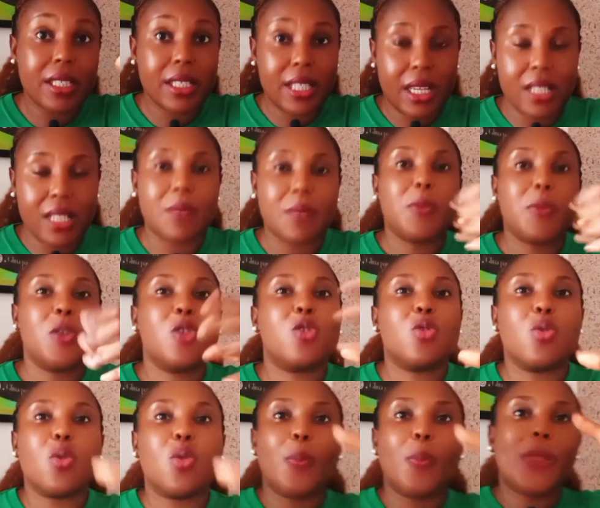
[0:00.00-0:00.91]
Yes,
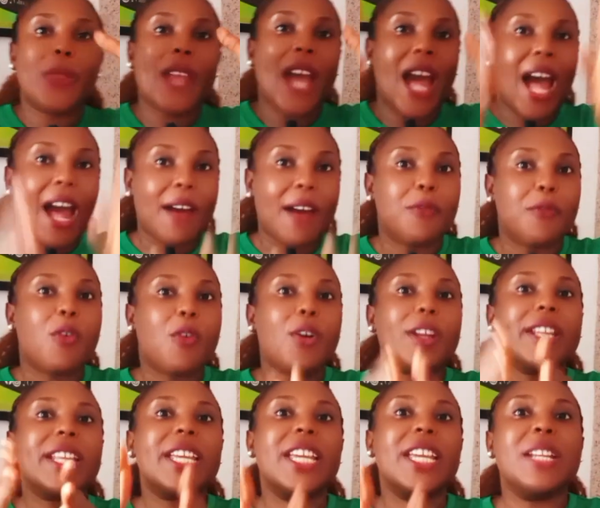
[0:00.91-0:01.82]
so
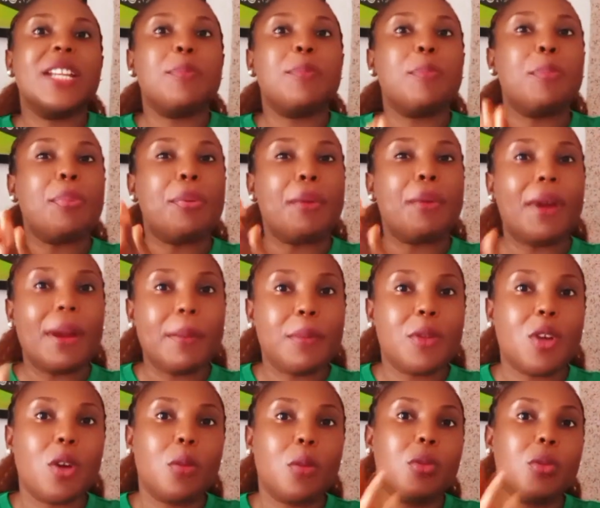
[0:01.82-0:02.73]
avoid in
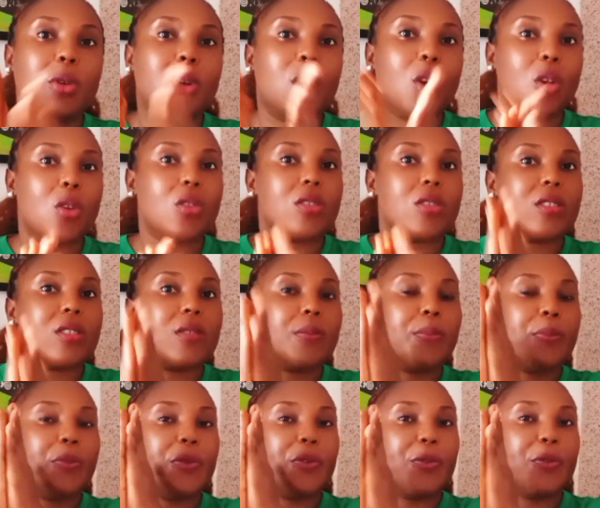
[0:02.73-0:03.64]
premium
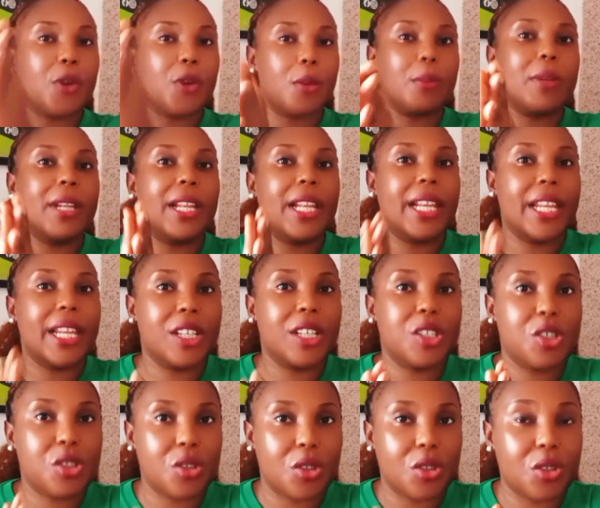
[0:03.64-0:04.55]
gloss
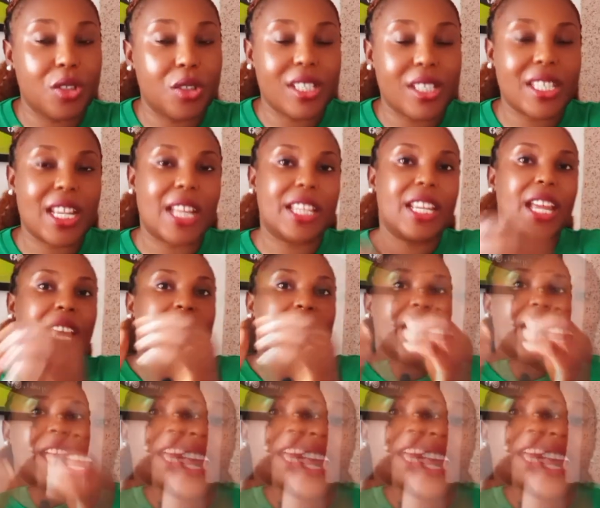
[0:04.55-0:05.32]
formulation, you understand.